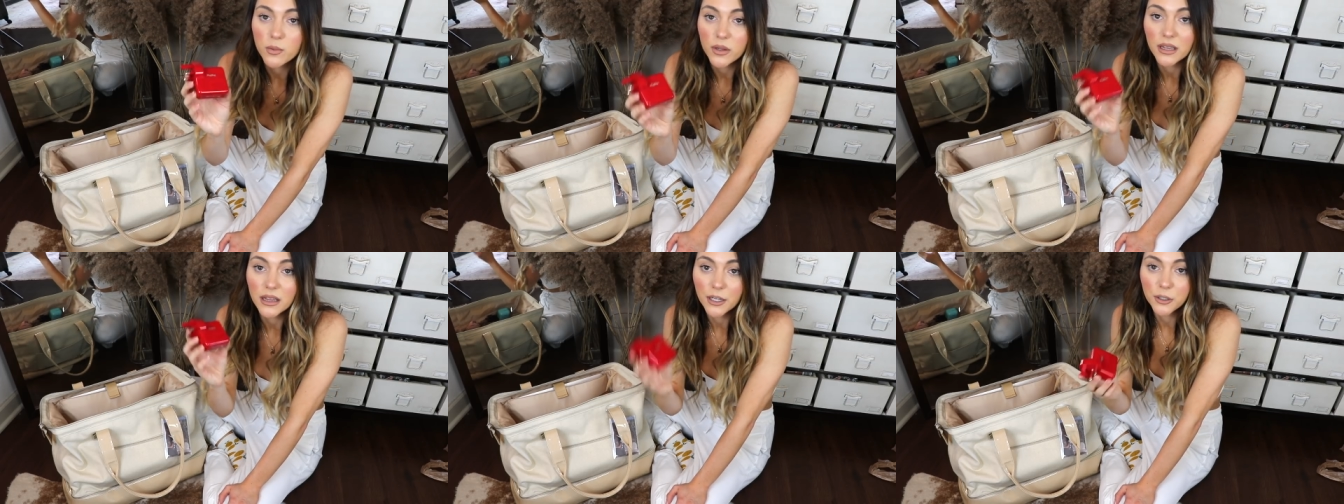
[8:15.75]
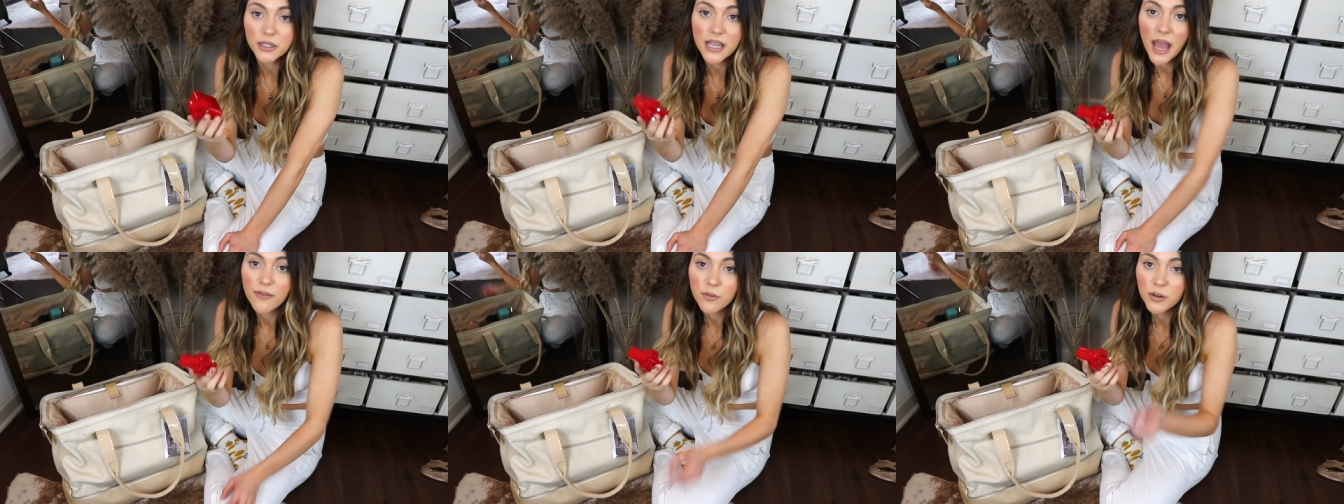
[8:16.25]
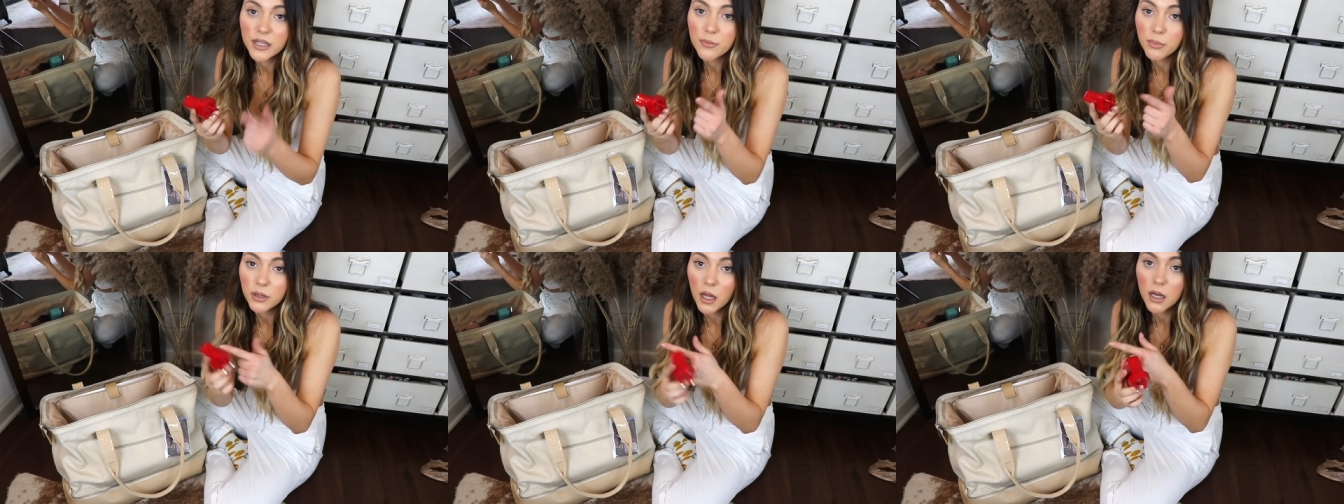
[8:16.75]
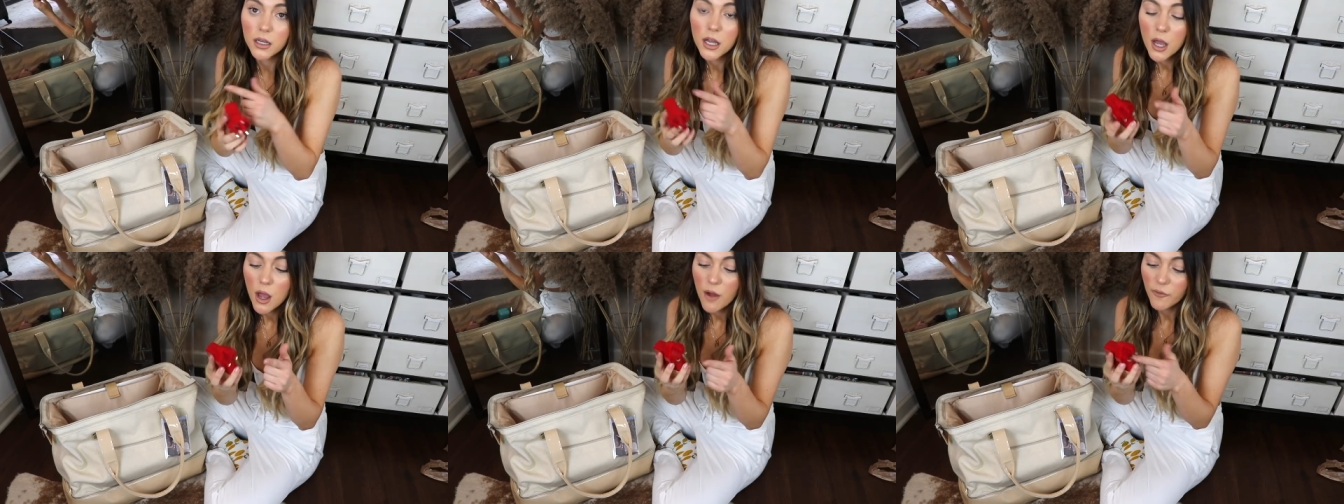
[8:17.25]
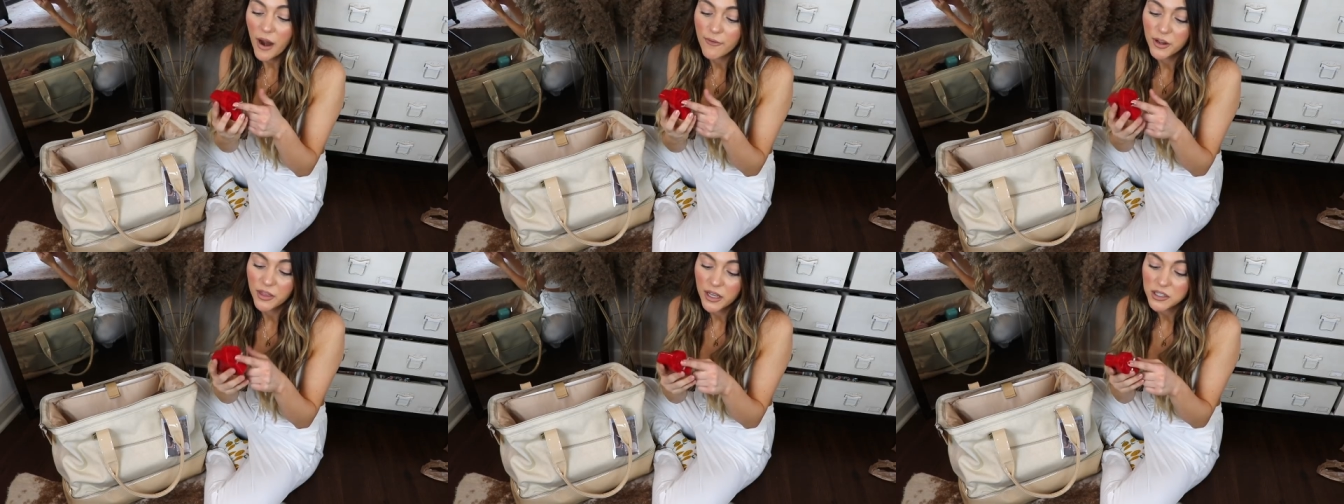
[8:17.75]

with literally every plug for everything.